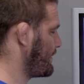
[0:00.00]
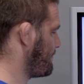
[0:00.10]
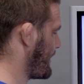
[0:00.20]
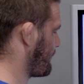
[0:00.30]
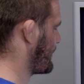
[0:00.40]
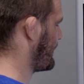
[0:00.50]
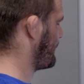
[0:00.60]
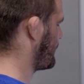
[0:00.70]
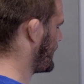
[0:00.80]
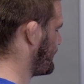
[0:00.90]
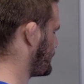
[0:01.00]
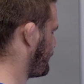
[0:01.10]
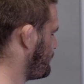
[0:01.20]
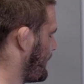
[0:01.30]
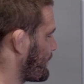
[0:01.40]
their medal count. Okay, there's a
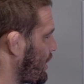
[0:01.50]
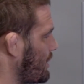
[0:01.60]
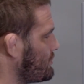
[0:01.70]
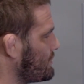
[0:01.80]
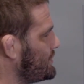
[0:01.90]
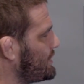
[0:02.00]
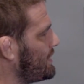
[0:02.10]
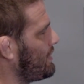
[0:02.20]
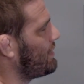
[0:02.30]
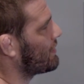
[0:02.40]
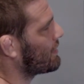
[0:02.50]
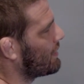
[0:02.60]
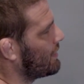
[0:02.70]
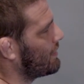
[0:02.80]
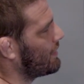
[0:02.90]
few other countries in here
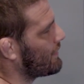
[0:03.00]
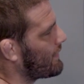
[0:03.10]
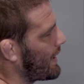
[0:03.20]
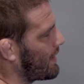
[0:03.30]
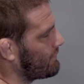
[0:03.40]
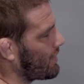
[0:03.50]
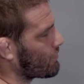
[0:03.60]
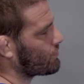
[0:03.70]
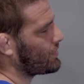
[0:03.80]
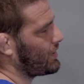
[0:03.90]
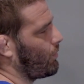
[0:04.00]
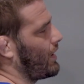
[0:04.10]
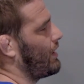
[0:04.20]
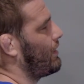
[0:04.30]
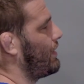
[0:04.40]
that have done really
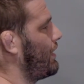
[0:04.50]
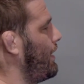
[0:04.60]
well.